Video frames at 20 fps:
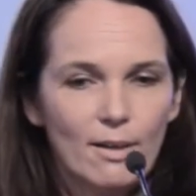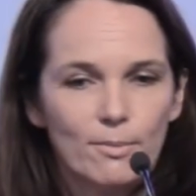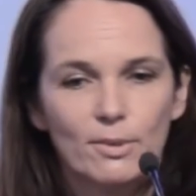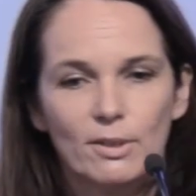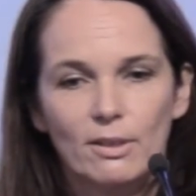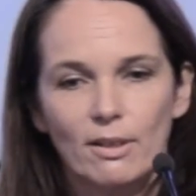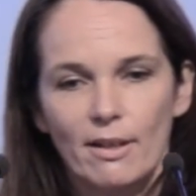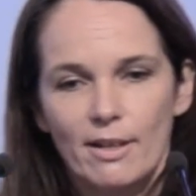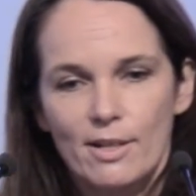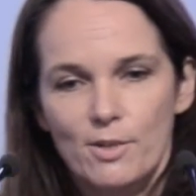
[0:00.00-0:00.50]

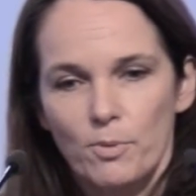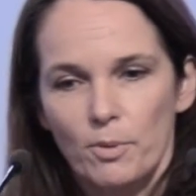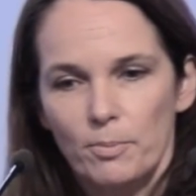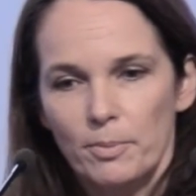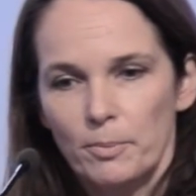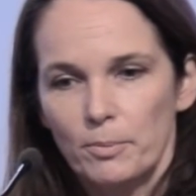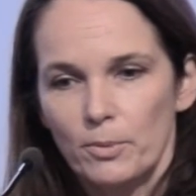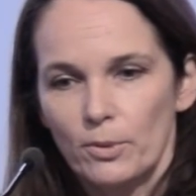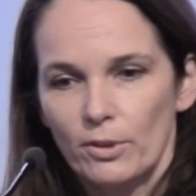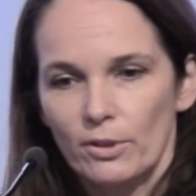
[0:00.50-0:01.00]
clients would
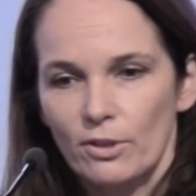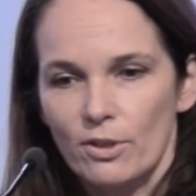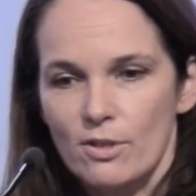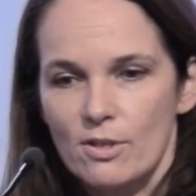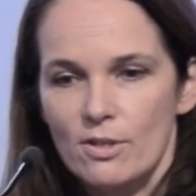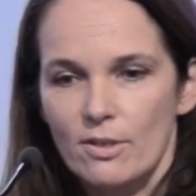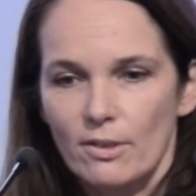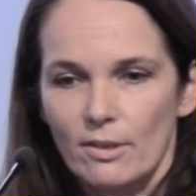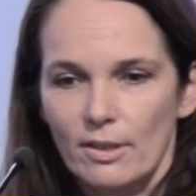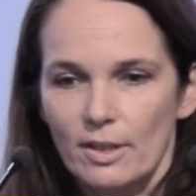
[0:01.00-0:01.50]
be more
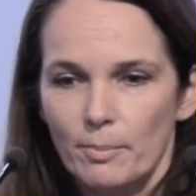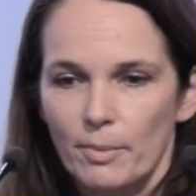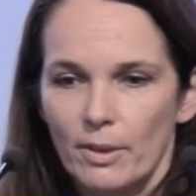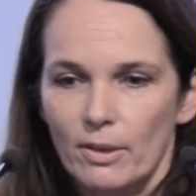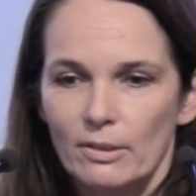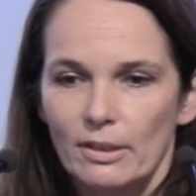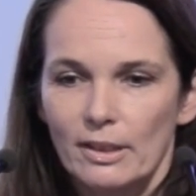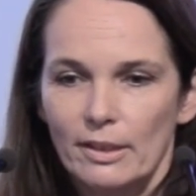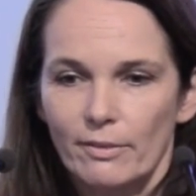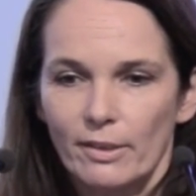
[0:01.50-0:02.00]
concerned
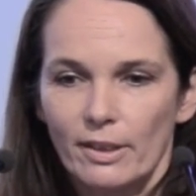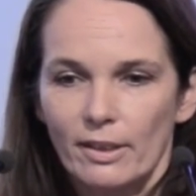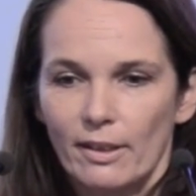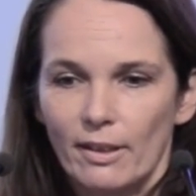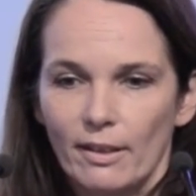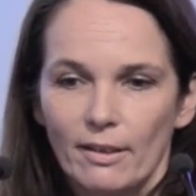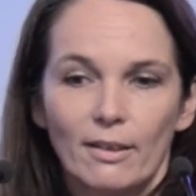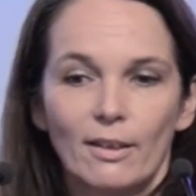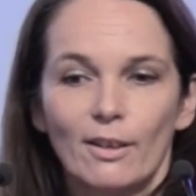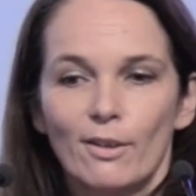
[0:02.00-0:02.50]
about leaving
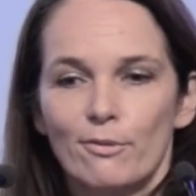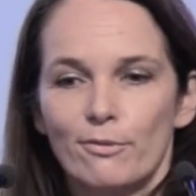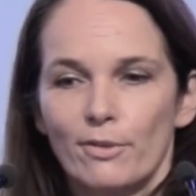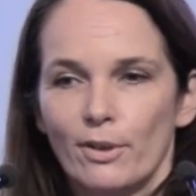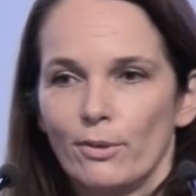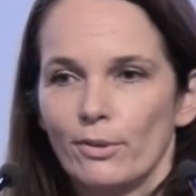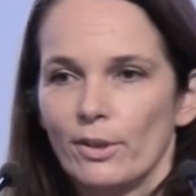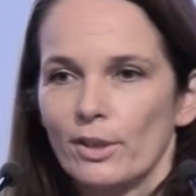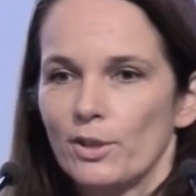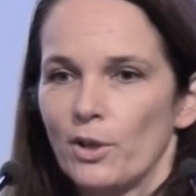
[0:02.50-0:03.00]
their
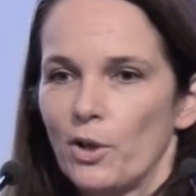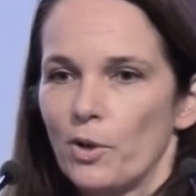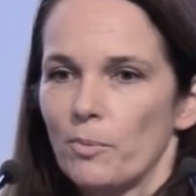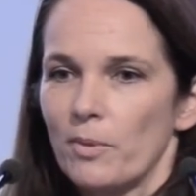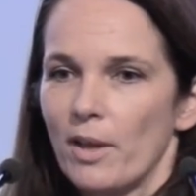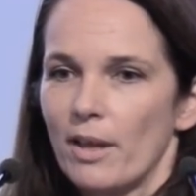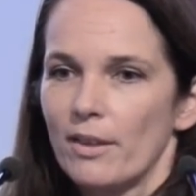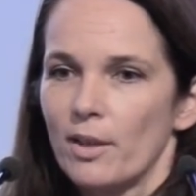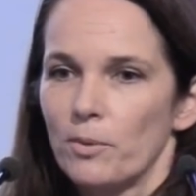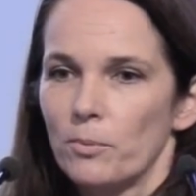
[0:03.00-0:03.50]
phone at home
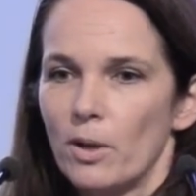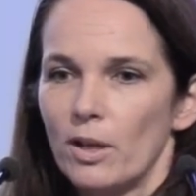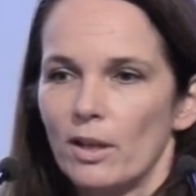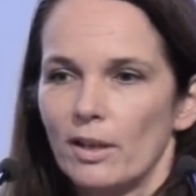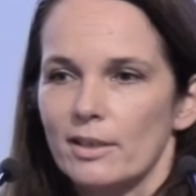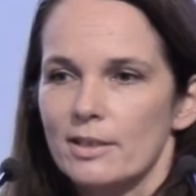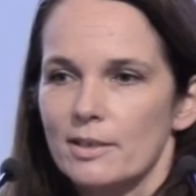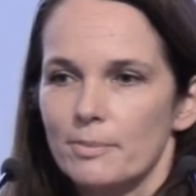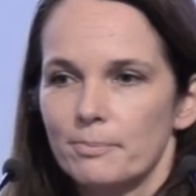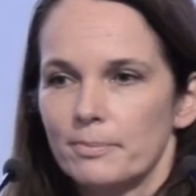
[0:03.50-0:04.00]
than their
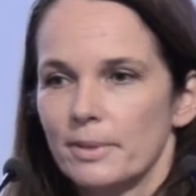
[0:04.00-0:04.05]
wallet,